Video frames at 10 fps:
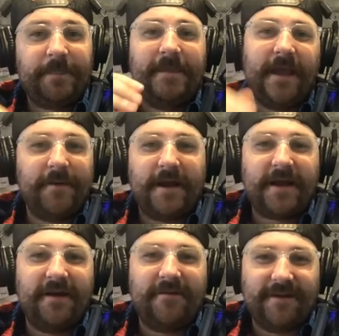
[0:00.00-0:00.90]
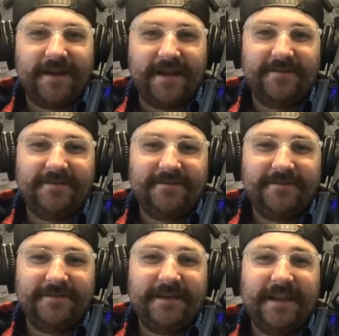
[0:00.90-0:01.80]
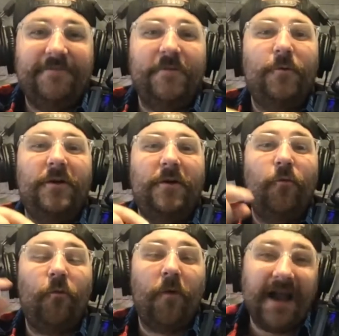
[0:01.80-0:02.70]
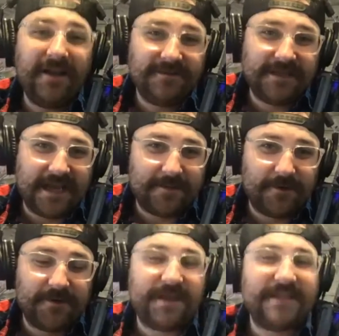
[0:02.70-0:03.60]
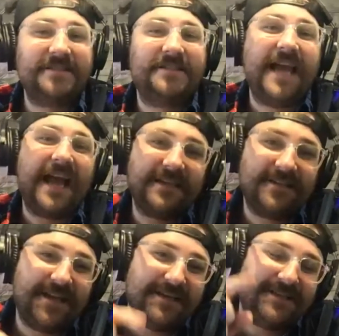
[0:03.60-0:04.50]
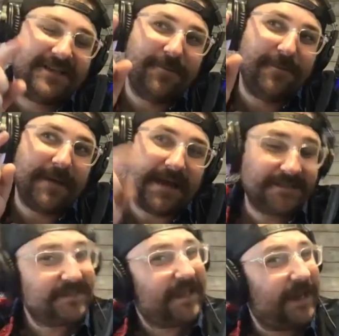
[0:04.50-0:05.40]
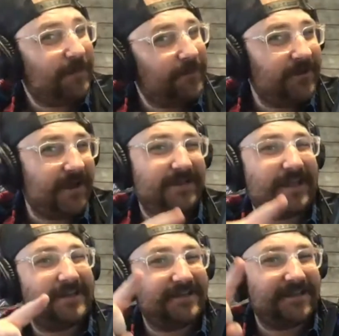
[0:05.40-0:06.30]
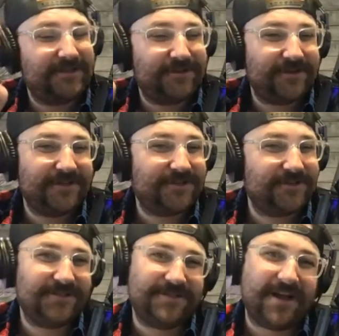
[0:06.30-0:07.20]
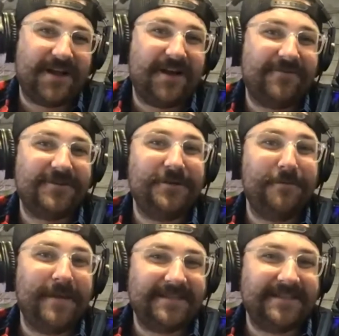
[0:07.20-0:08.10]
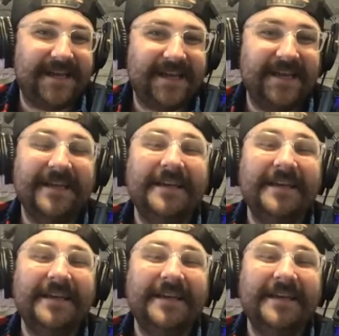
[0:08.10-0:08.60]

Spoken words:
Yeah, we're not covering it. If it were a wild animal, that's technically a domestic animal, and and your insurance does not cover domestic."